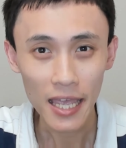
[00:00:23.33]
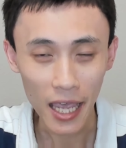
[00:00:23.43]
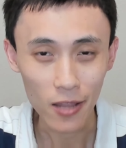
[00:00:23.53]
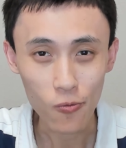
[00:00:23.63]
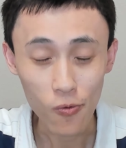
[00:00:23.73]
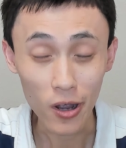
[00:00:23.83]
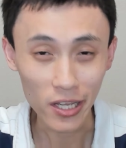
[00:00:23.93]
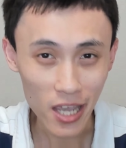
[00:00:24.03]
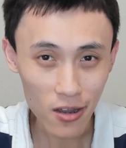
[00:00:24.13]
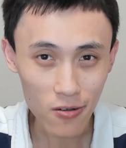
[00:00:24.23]
and
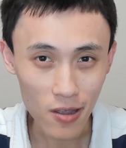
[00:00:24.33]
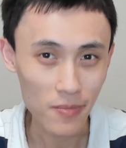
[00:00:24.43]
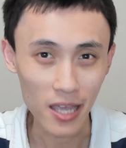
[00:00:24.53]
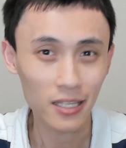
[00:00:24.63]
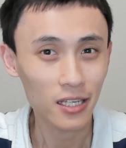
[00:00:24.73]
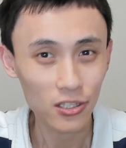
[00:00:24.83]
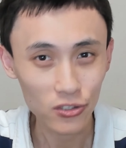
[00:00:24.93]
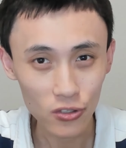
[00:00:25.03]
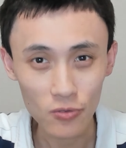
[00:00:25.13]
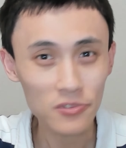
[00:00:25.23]
what equipment
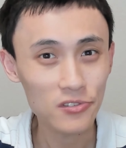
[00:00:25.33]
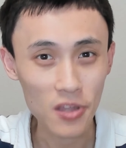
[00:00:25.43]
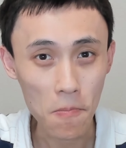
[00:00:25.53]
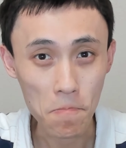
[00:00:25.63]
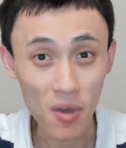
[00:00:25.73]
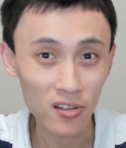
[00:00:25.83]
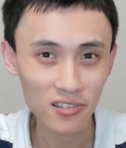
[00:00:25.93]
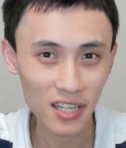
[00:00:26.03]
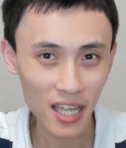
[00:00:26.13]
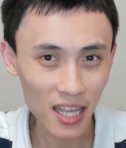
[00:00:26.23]
consumes the most